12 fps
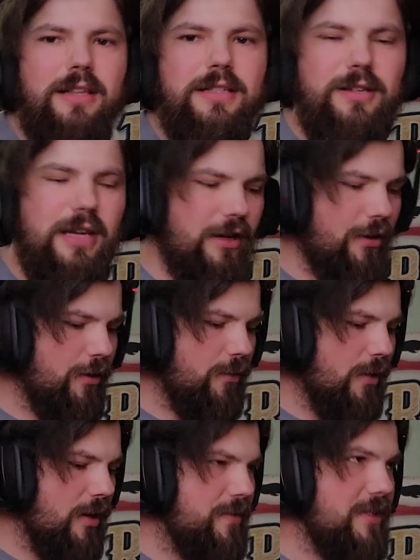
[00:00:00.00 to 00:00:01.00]
It's kind of hard
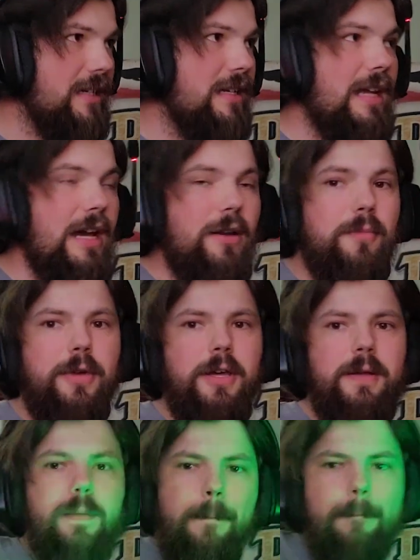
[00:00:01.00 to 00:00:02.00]
while I'm sitting down,
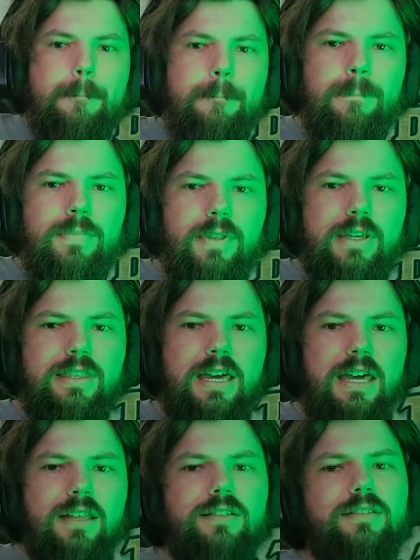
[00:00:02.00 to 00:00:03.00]
but like that.